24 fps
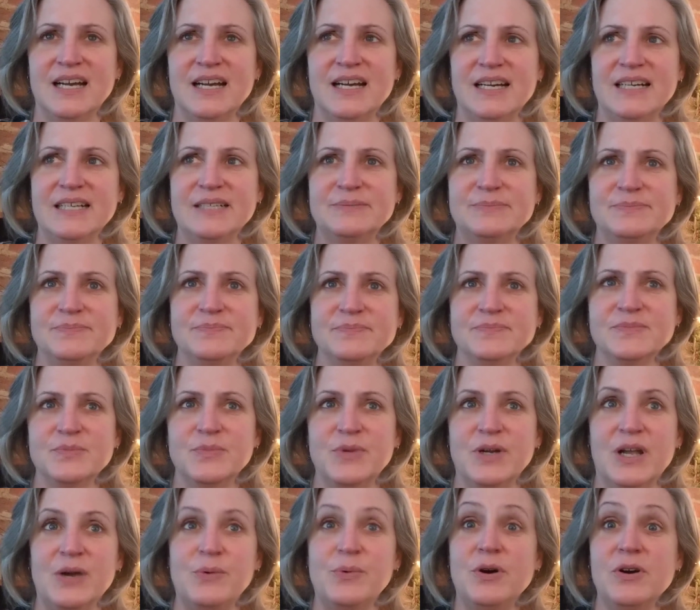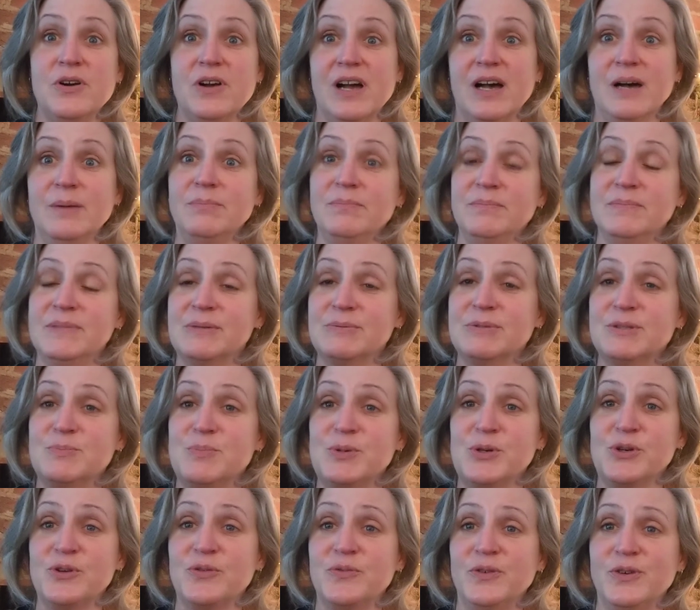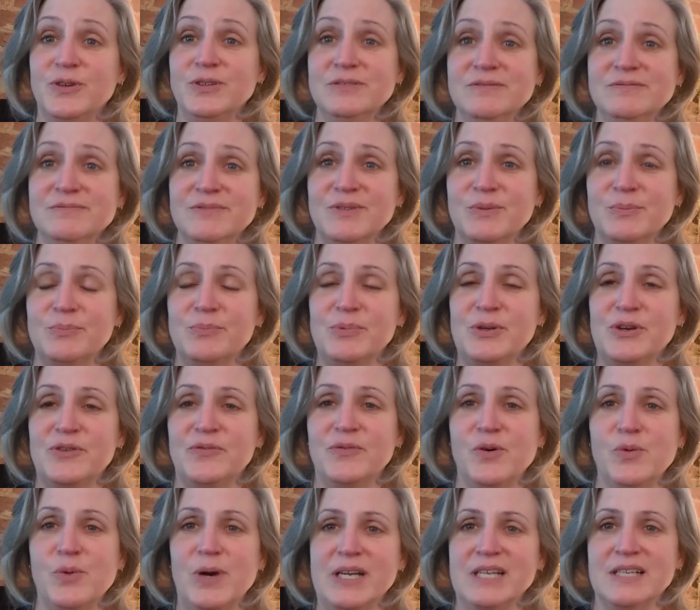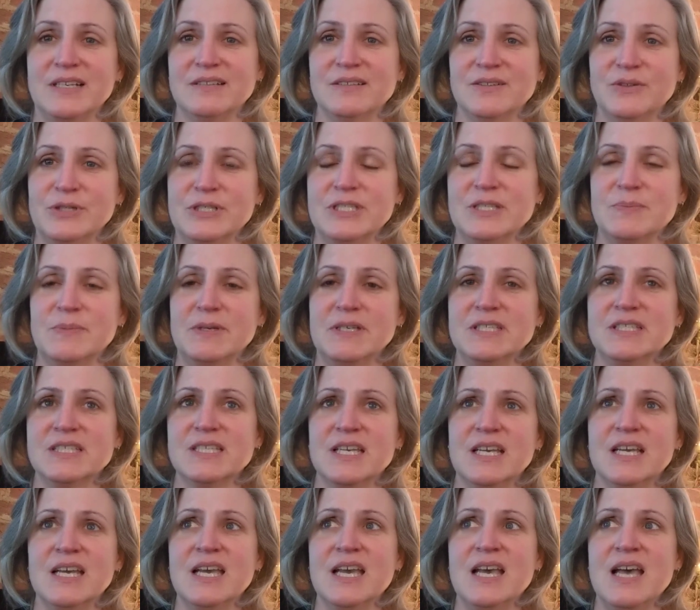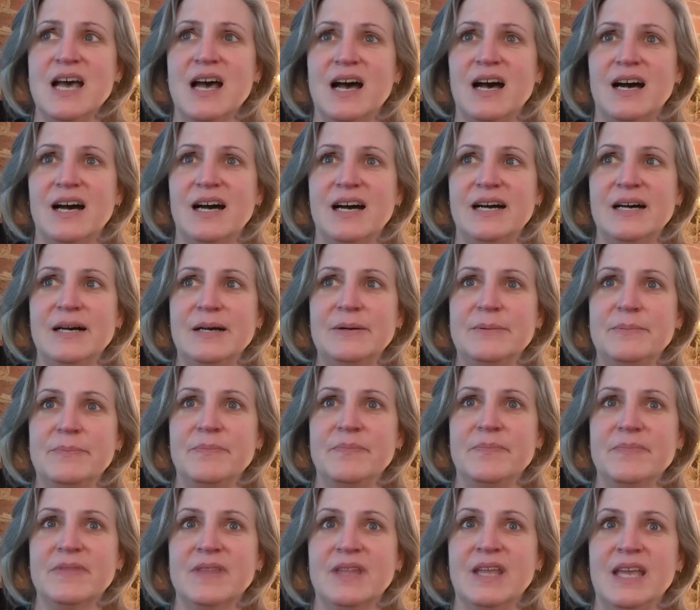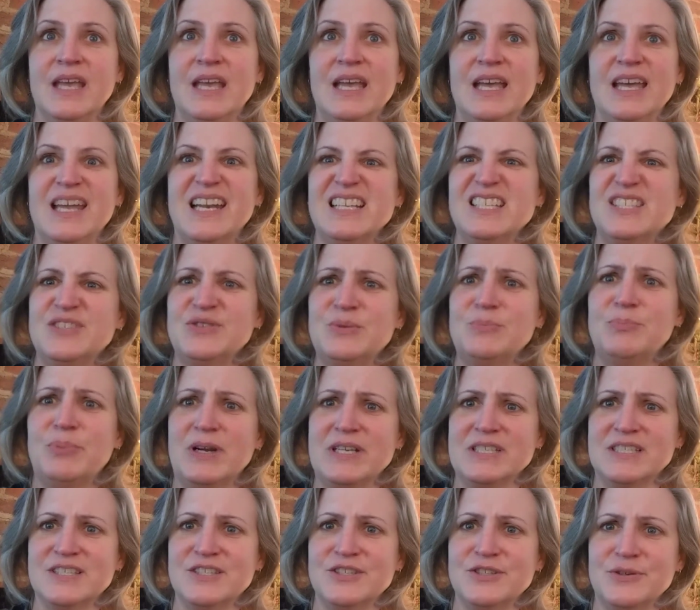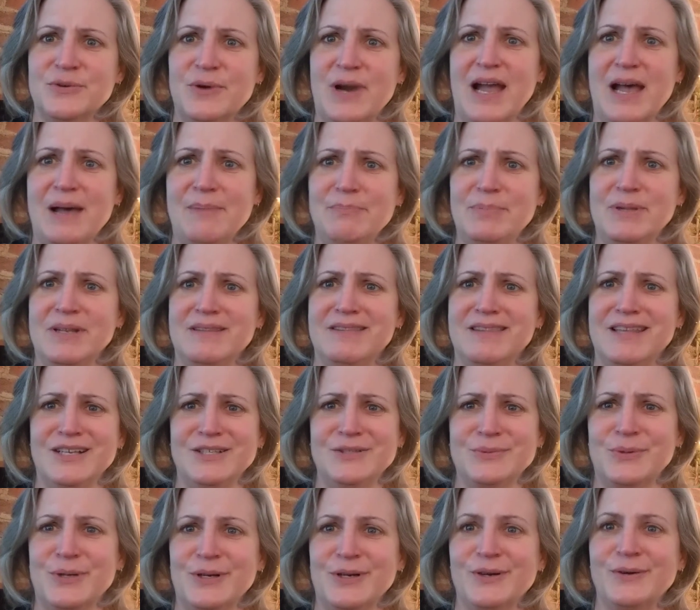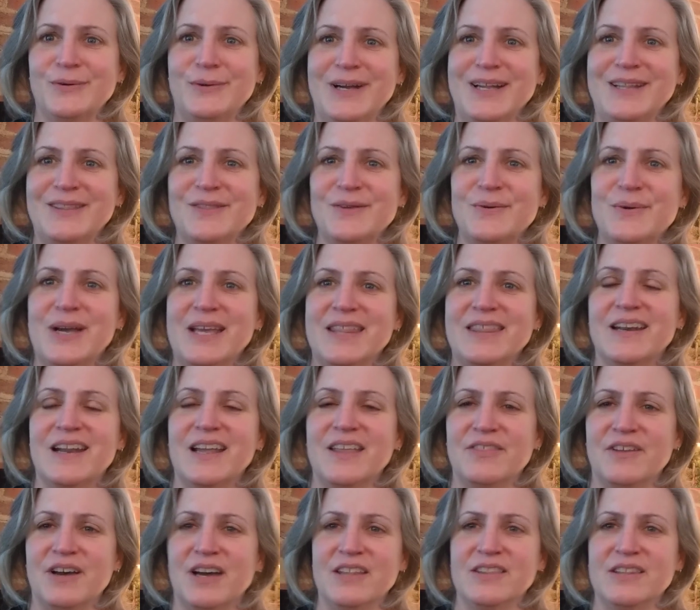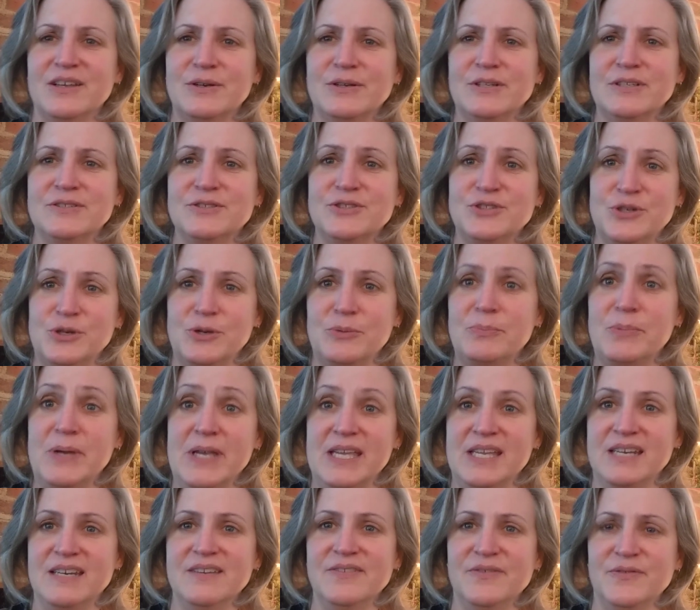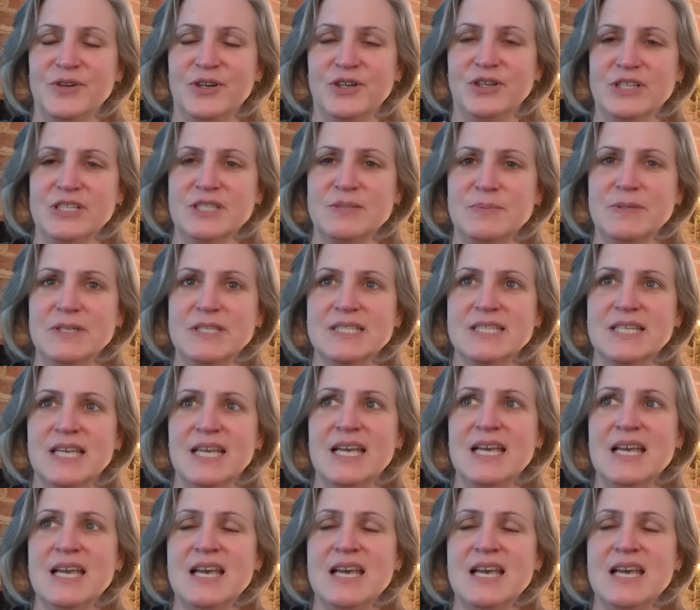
When I woke up, it was beautiful, beautiful white Christmas, and I still had presents to wrap and things weren't quite the way that I thought they should have been for Christmas.